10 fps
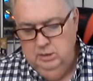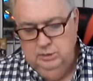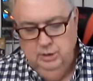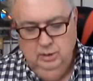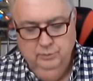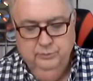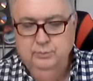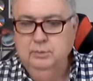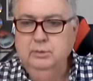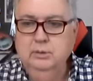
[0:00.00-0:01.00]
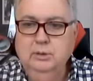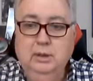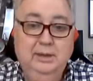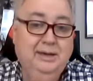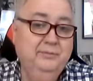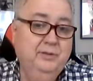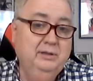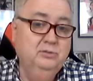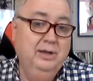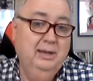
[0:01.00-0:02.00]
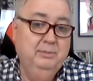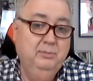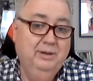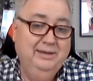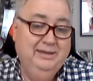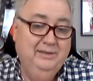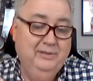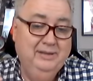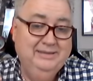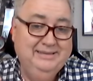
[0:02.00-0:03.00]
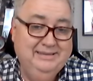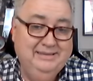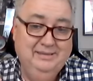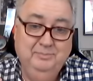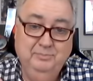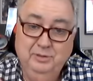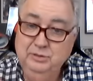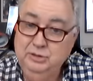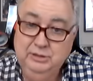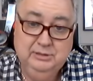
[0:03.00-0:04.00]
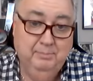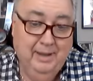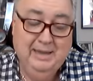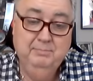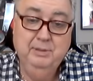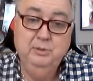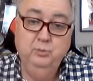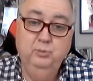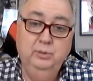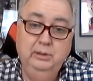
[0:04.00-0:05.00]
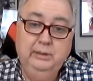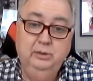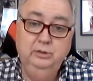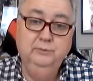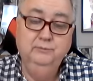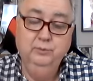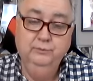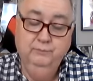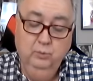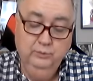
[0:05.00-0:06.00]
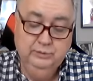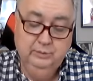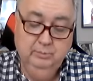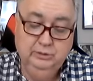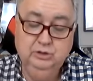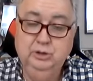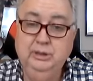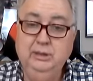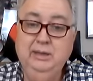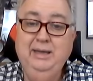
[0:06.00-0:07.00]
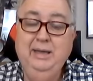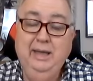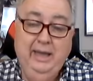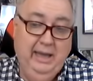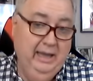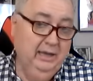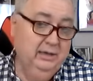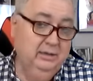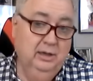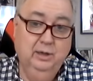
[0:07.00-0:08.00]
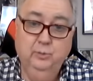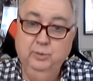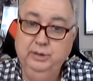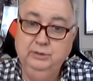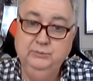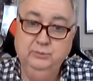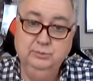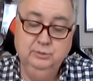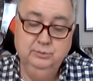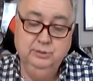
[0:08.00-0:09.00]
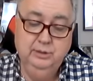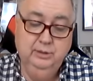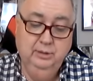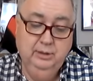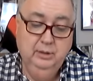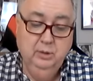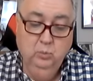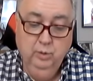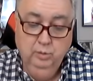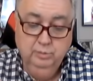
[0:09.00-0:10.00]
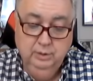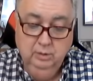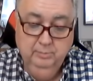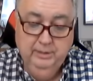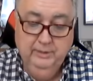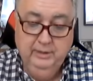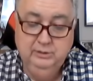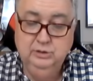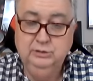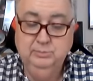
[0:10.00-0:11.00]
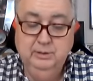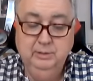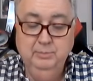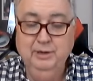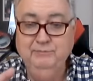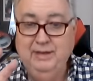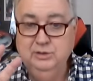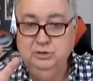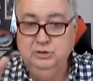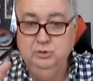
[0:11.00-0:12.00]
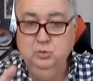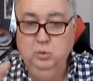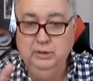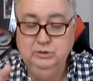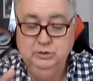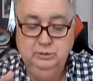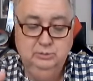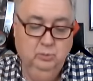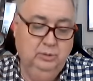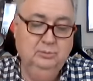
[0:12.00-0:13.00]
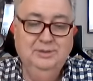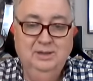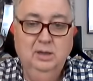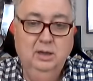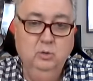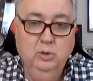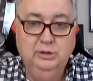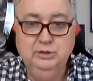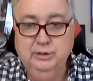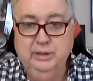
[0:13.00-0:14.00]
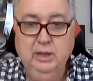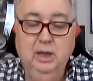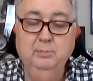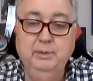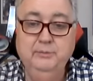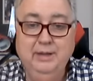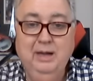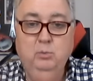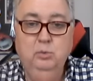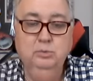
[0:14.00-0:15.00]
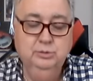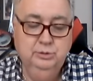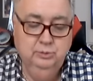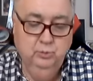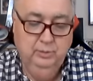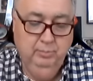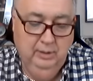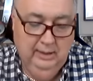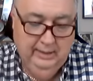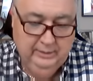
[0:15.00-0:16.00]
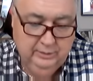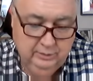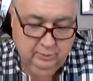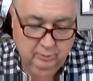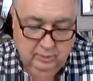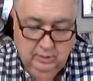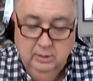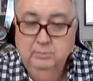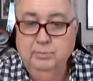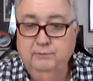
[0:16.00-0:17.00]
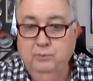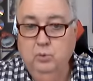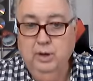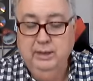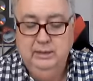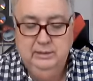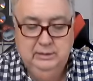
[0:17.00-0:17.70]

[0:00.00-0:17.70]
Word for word: Y'all, a lot of things are happening right now that just might be really good for the fourth stimulus check and a raise for Social Security. We're going to talk about that in just a minute, but I've got two questions, well, a question and a comment that I want to reply to before I get